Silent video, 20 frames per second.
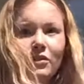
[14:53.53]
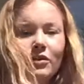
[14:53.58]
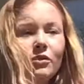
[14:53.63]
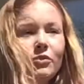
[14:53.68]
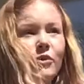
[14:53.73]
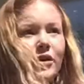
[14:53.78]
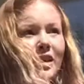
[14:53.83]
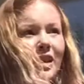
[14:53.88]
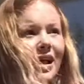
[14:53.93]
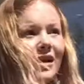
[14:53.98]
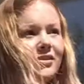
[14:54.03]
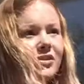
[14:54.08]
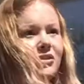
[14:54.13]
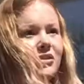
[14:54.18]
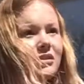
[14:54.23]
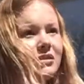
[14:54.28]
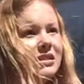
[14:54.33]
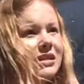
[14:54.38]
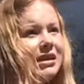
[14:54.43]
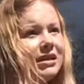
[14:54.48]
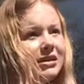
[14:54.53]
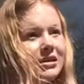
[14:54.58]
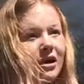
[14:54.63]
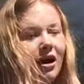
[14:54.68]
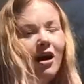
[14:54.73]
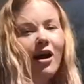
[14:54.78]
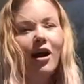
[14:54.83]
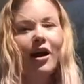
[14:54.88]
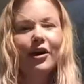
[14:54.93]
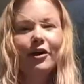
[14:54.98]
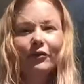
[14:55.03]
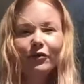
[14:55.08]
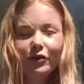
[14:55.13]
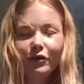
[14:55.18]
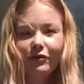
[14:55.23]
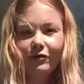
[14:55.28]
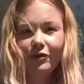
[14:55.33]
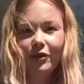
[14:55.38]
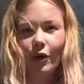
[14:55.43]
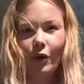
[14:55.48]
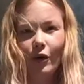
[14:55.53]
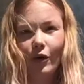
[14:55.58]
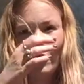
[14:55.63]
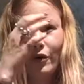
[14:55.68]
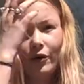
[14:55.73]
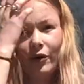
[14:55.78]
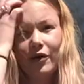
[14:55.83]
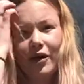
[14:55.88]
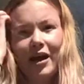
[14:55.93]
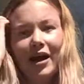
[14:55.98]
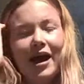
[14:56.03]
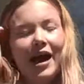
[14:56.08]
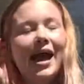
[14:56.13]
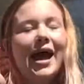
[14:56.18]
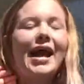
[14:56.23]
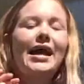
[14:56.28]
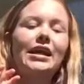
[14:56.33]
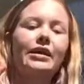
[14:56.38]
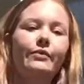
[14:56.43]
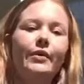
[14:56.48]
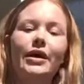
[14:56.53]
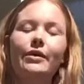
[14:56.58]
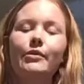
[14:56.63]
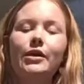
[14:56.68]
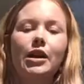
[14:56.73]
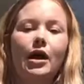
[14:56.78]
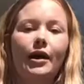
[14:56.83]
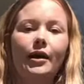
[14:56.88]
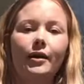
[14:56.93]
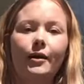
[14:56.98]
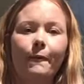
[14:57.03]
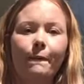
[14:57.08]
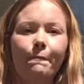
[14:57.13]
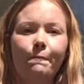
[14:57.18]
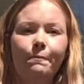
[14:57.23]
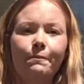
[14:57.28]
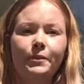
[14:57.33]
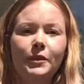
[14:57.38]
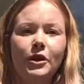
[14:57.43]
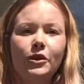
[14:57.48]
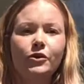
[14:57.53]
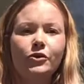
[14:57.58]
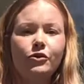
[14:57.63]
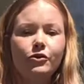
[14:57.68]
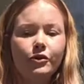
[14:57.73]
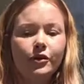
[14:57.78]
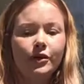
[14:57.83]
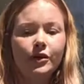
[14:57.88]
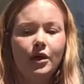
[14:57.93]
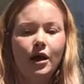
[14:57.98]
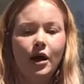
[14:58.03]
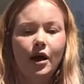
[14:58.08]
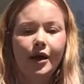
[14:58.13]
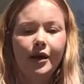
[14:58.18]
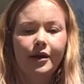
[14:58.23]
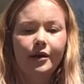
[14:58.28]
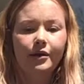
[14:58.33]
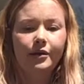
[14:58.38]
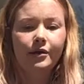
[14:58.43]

We get to just lie on the floor any way we like. You can lie